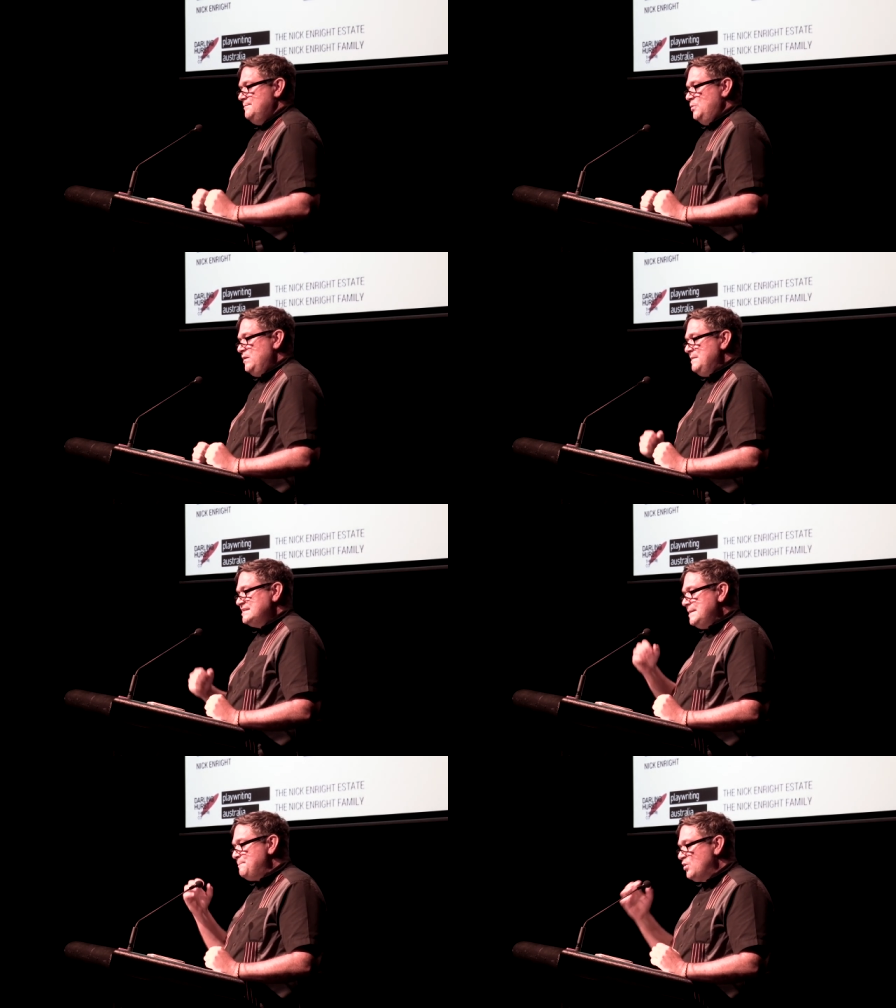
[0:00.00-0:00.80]
But we
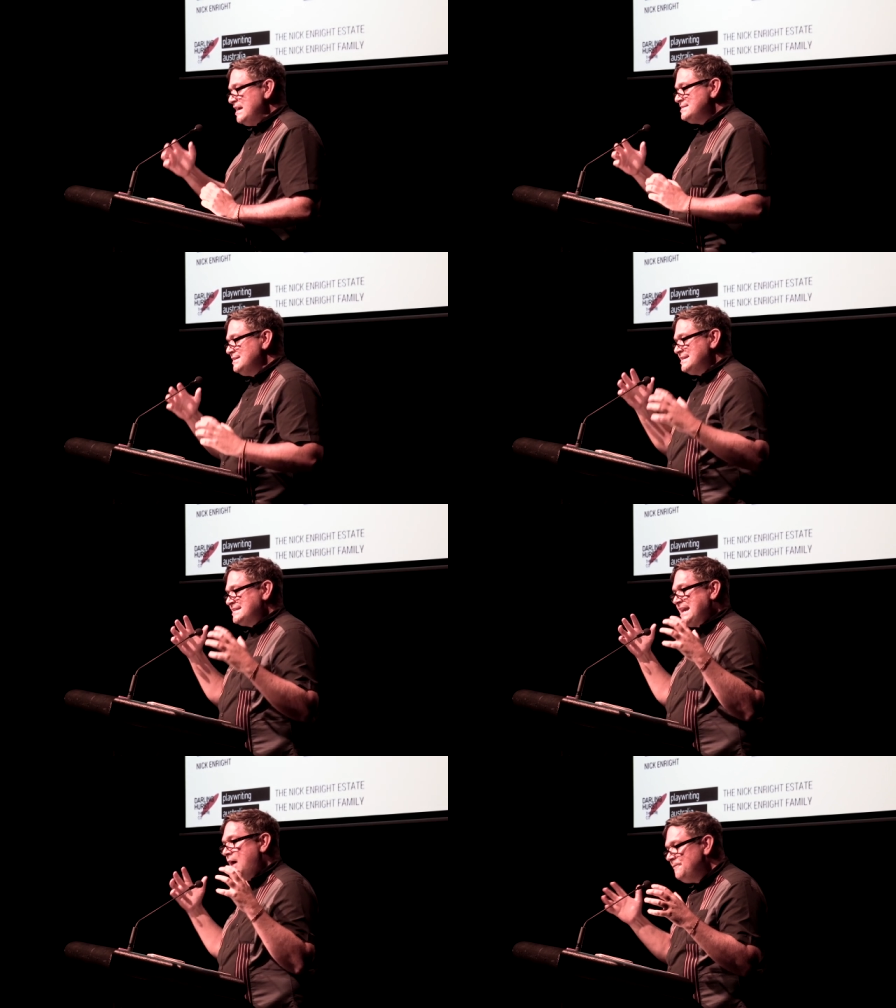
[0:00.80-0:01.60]
must embrace the
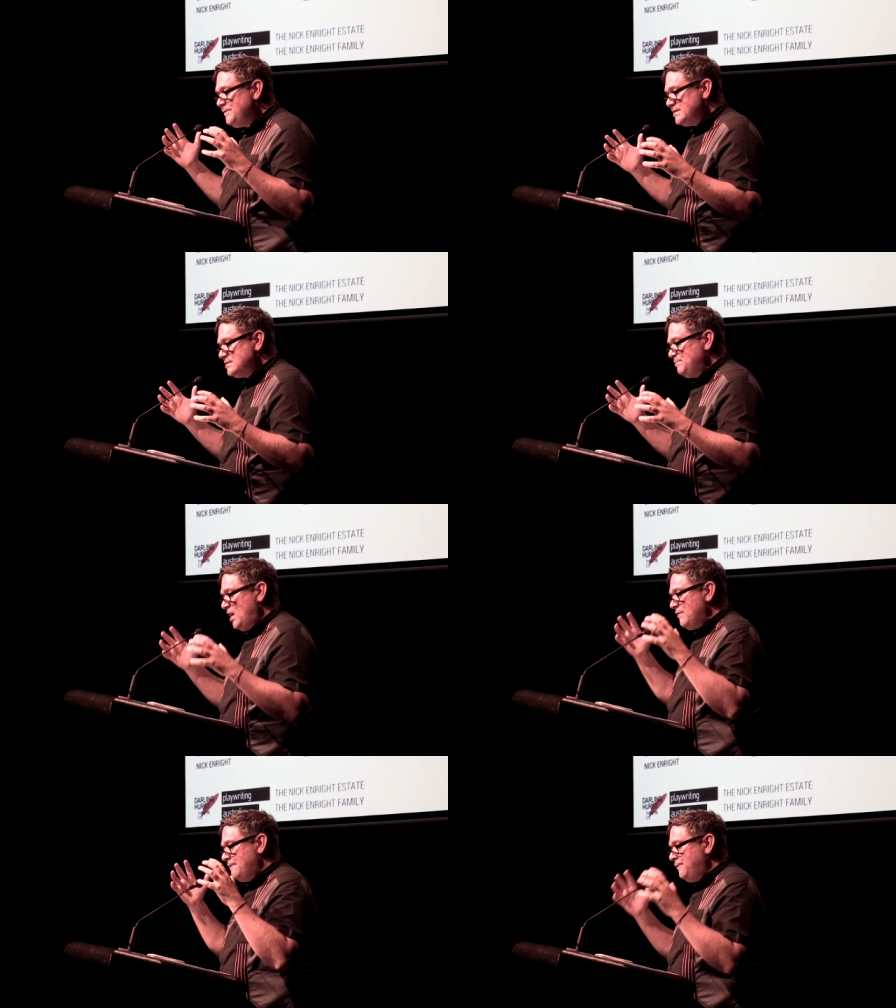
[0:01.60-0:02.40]
discomfort
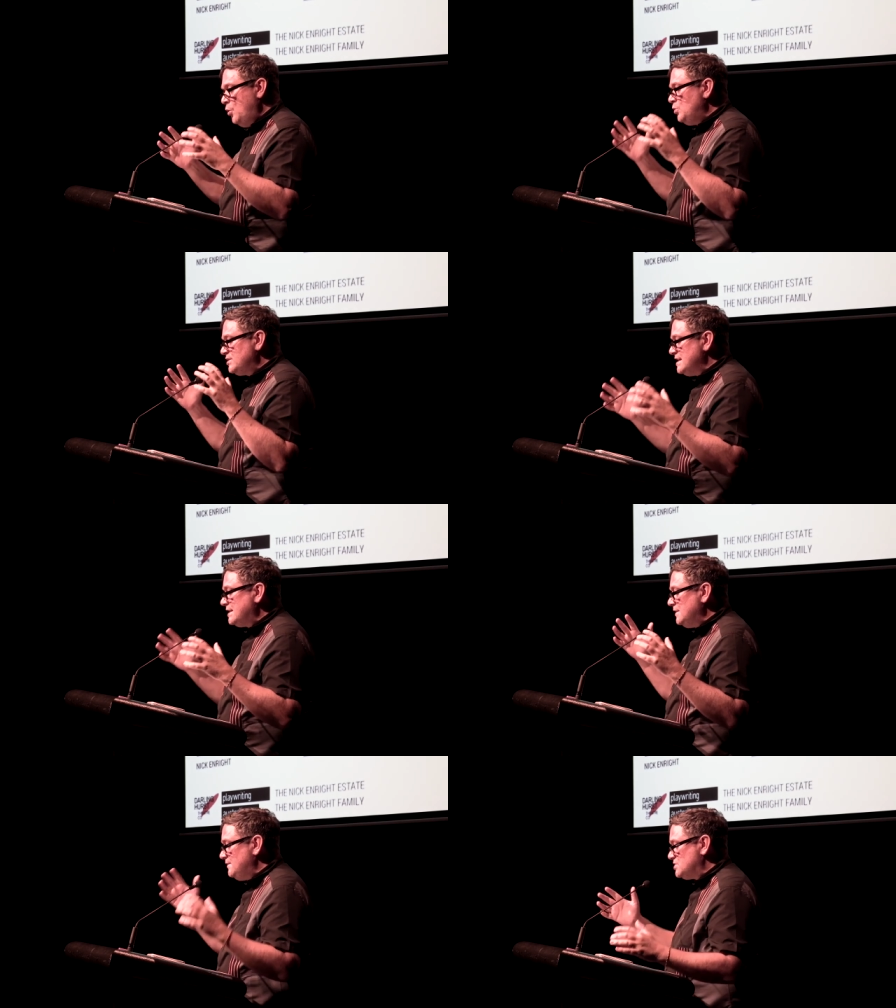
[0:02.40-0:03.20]
of a forward
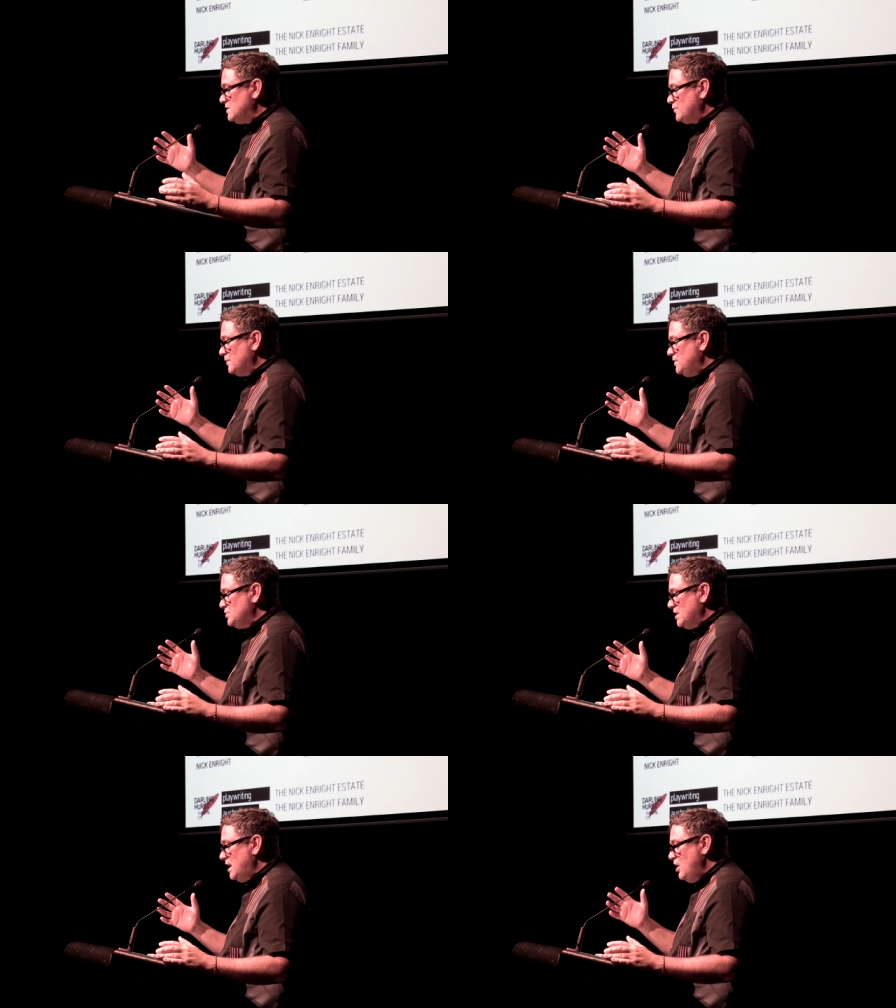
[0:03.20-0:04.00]
thinking vision for a
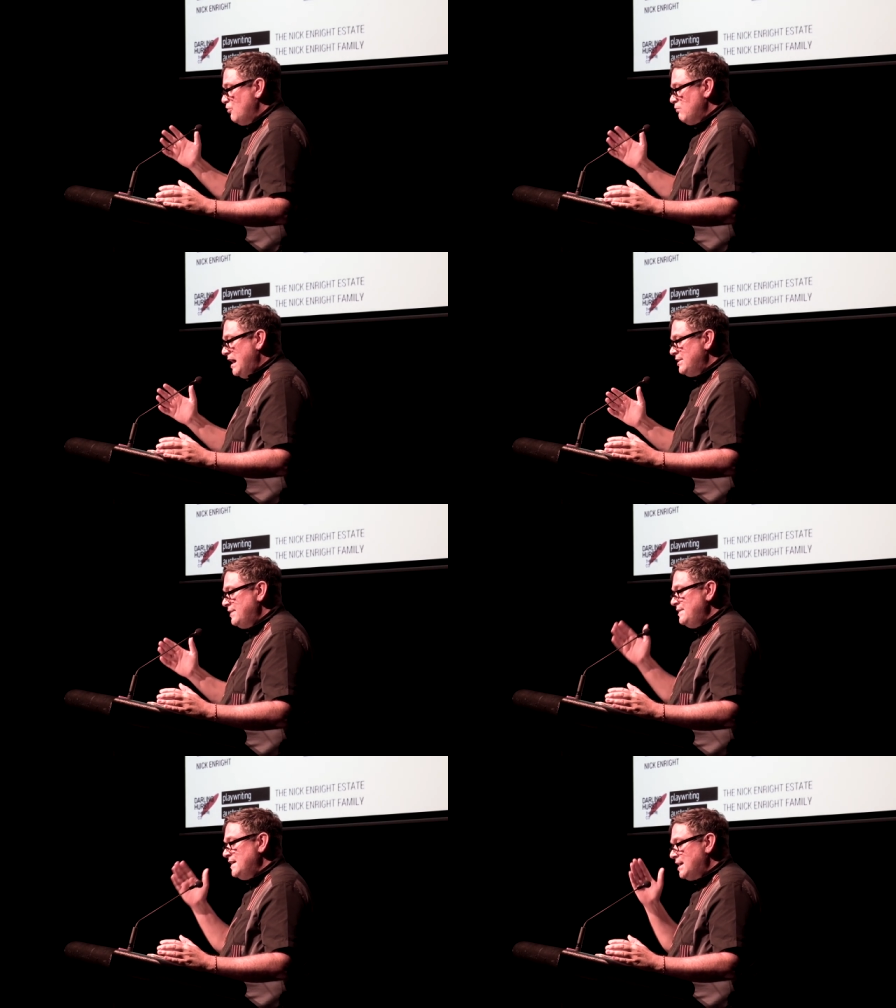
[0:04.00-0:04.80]
future
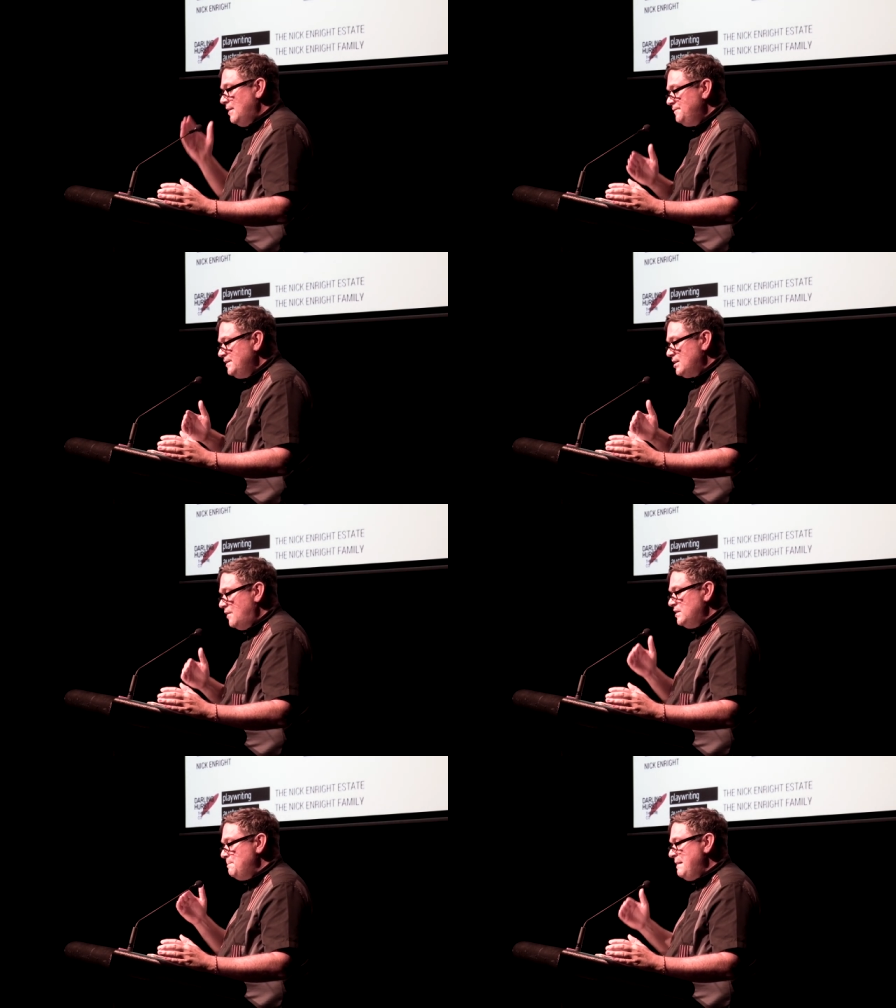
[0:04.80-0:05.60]
rather than the comfort
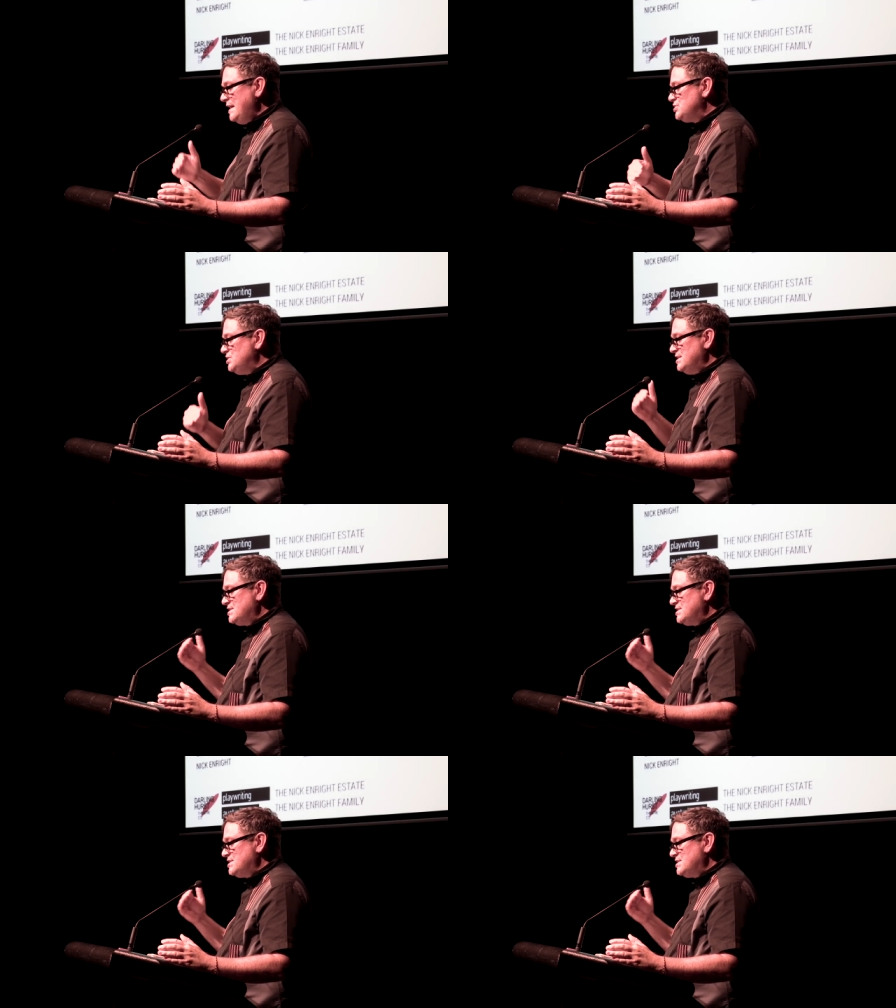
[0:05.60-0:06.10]
of an imagined